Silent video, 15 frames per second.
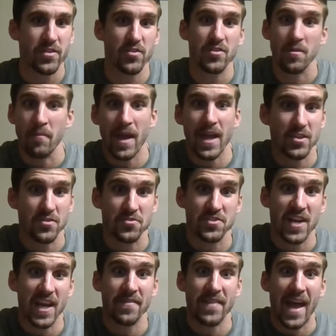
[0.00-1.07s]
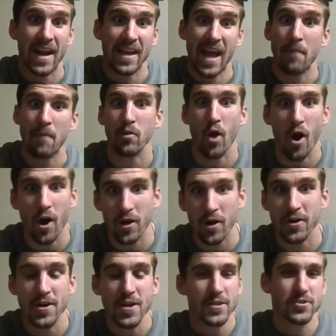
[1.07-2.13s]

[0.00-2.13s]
you to make you stay in that gap longer